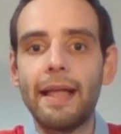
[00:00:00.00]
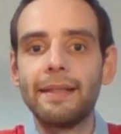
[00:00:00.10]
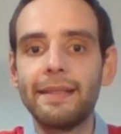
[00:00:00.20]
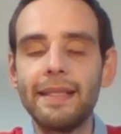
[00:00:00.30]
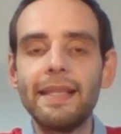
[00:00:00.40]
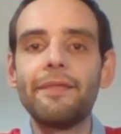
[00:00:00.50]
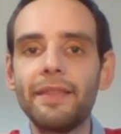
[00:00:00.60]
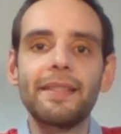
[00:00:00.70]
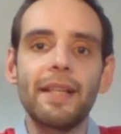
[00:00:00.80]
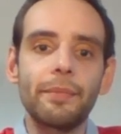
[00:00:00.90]
and see if
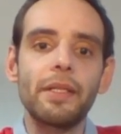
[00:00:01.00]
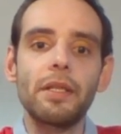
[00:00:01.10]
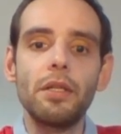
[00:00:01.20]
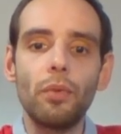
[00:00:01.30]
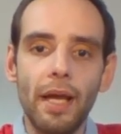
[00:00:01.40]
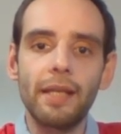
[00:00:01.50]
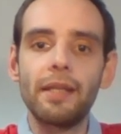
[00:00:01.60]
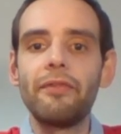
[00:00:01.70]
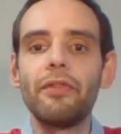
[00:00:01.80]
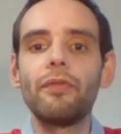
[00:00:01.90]
it is something you
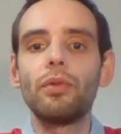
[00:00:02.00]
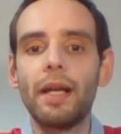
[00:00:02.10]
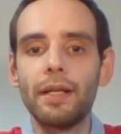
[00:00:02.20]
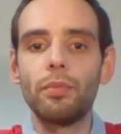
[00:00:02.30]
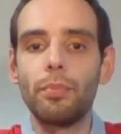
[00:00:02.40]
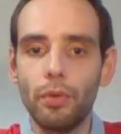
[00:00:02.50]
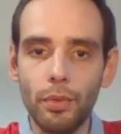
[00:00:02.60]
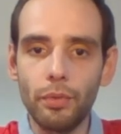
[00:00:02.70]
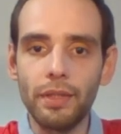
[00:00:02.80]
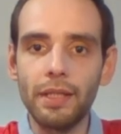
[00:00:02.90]
like, if you would like to
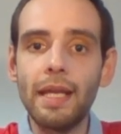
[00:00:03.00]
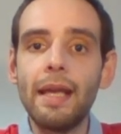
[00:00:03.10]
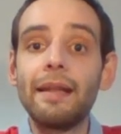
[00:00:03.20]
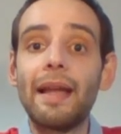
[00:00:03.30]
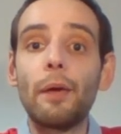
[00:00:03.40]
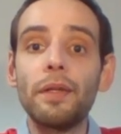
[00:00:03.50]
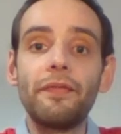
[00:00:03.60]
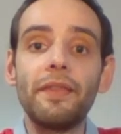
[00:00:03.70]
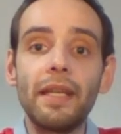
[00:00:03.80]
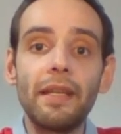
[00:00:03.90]
promote it. Now,
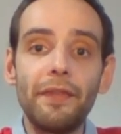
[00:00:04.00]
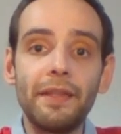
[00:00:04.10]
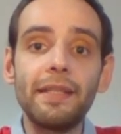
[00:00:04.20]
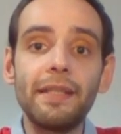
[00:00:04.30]
if it